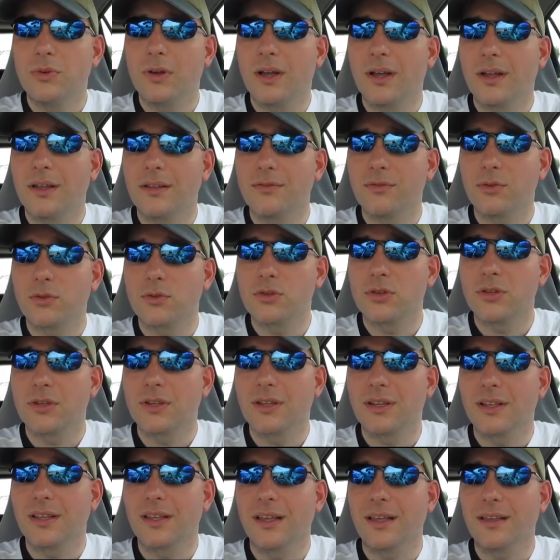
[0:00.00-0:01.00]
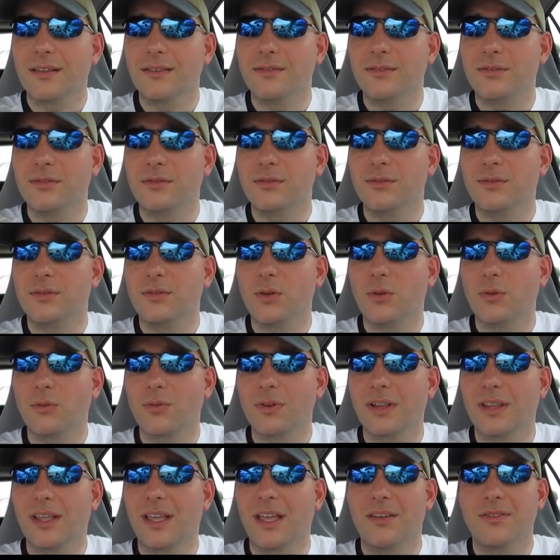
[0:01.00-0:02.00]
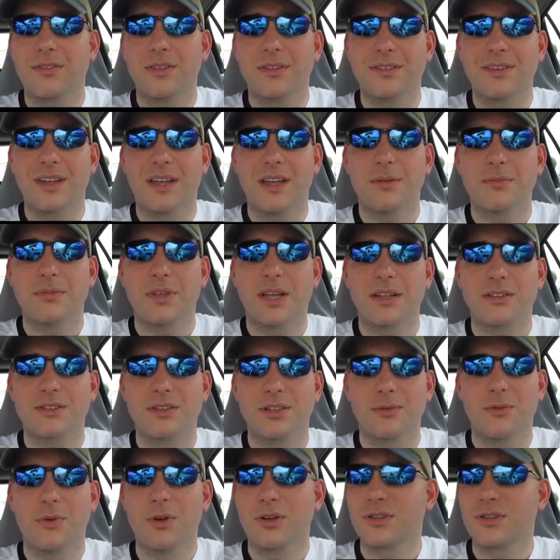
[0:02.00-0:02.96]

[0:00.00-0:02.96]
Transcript: Unfortunately, I don't really have the time to actually